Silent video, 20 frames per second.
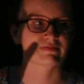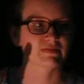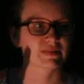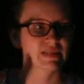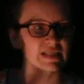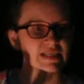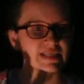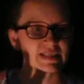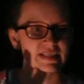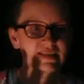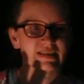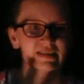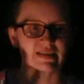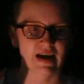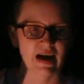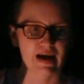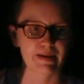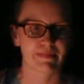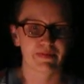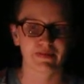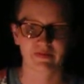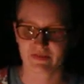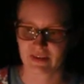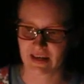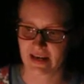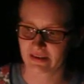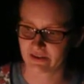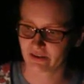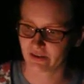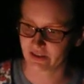this type of
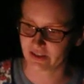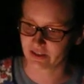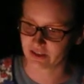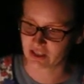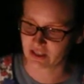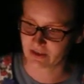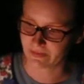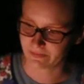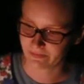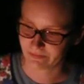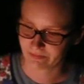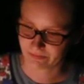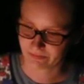technology.